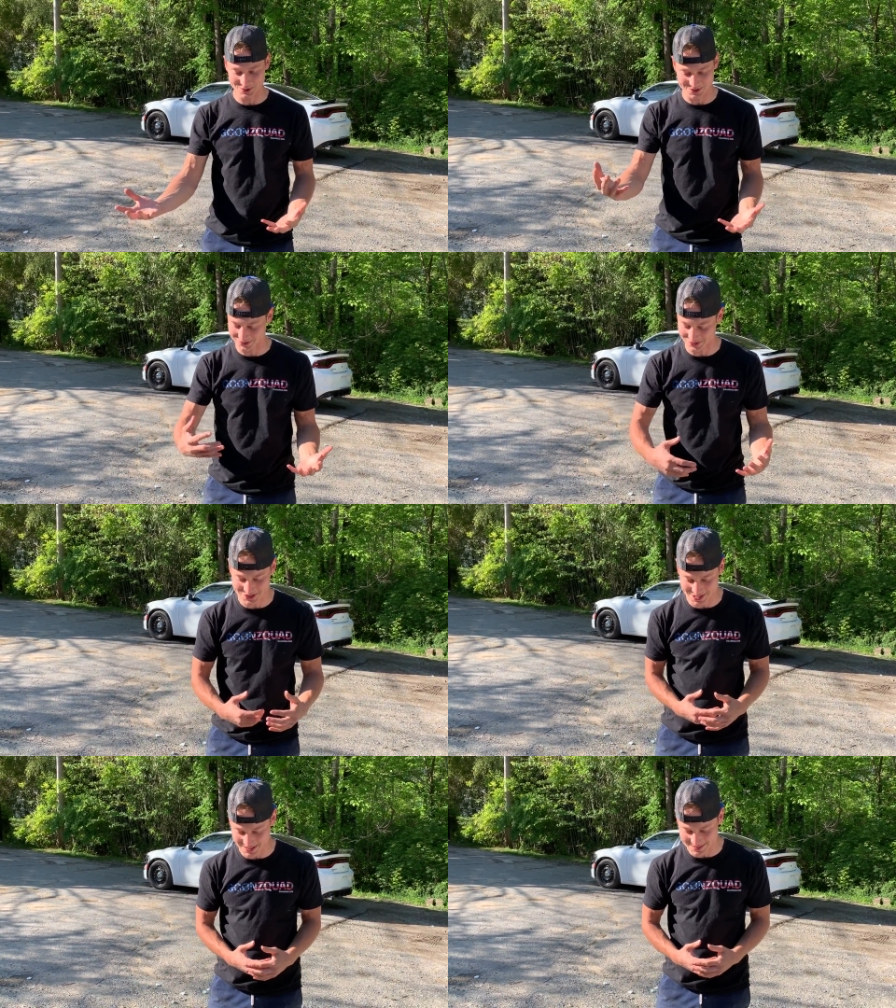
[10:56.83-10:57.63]
which ones are
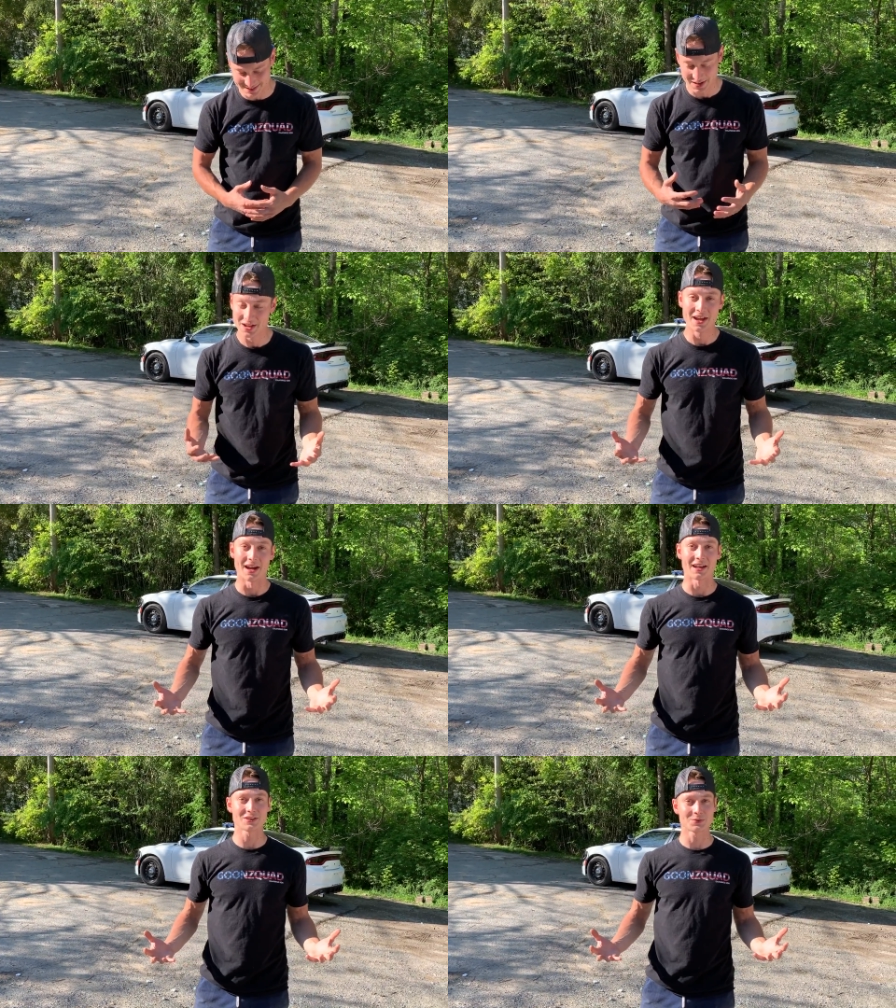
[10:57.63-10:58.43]
chickens. I
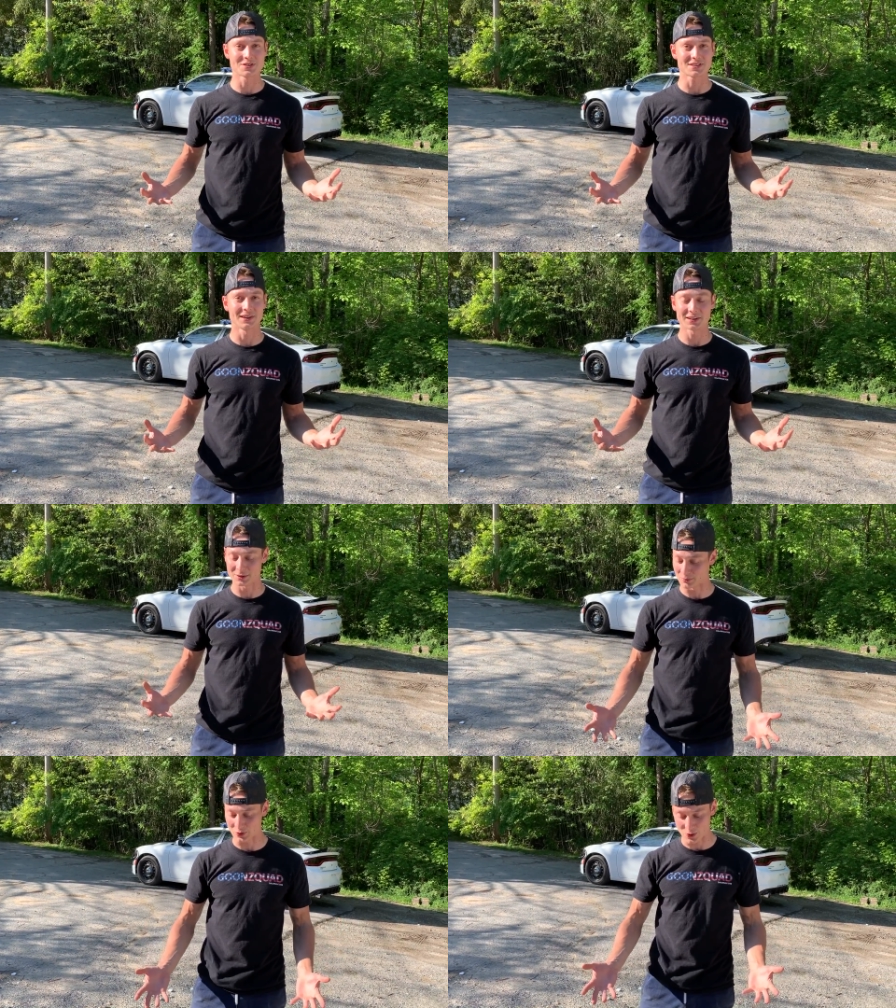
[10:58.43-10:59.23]
guess we're just gonna let
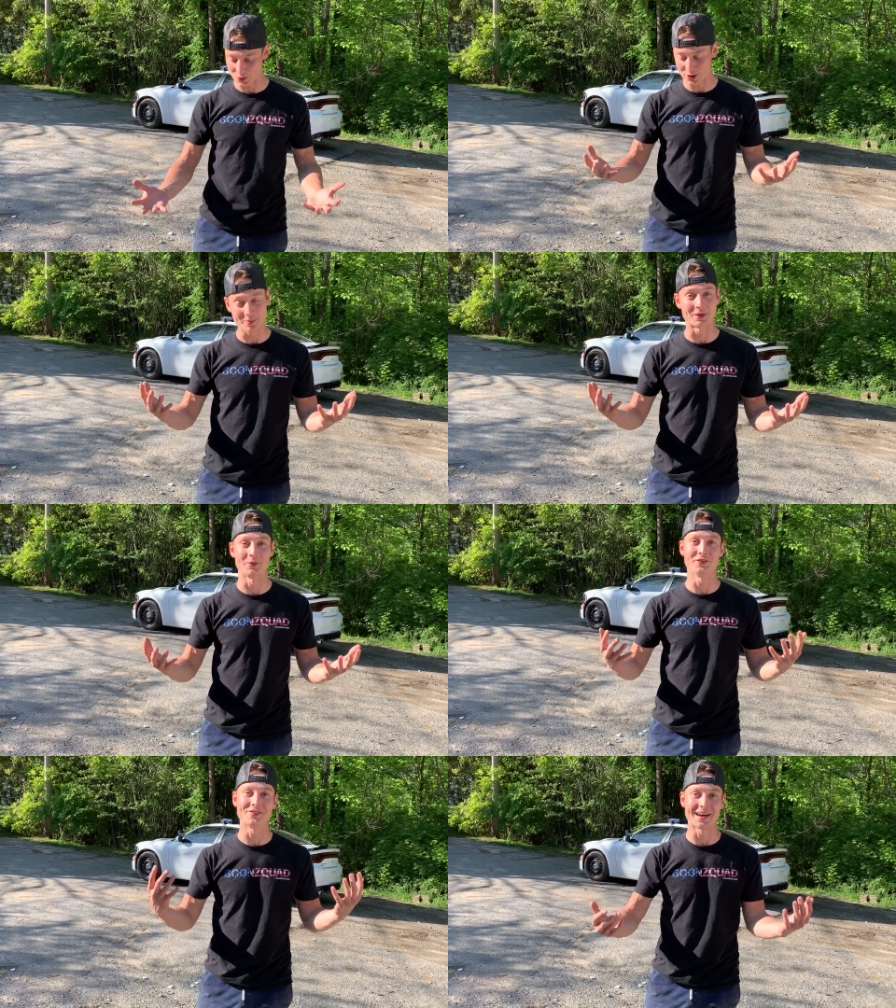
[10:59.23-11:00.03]
them grow up and
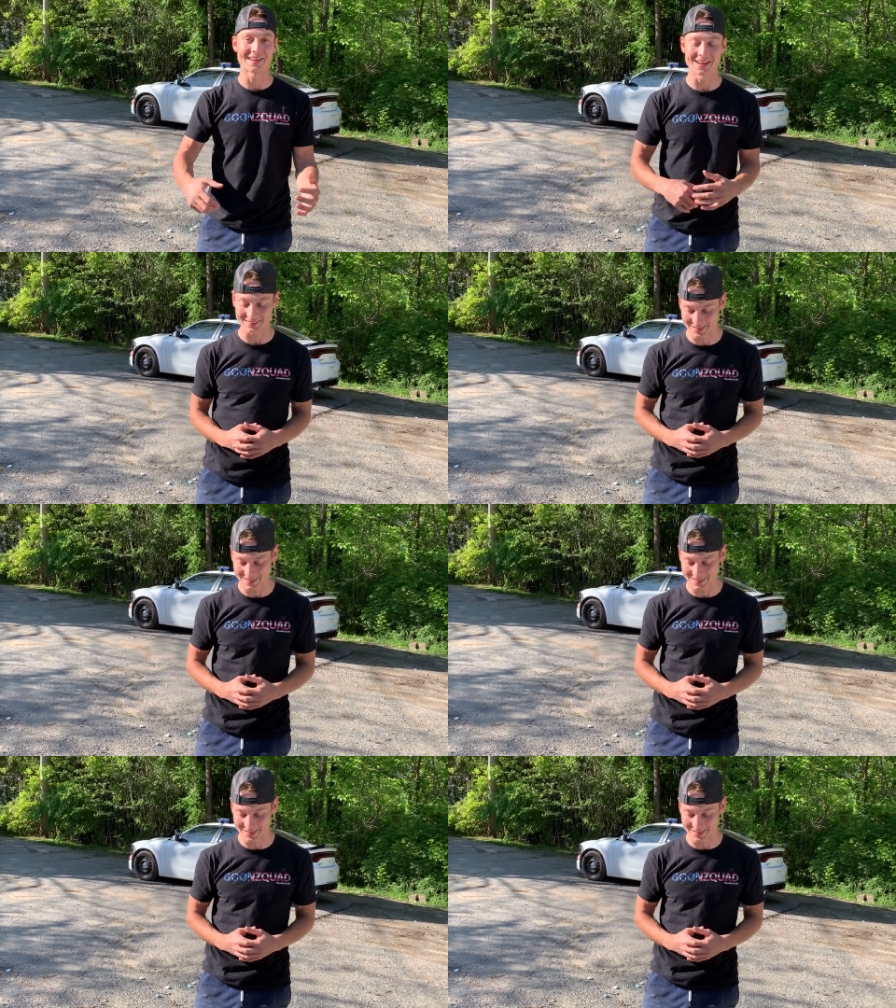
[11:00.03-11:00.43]
we'll find out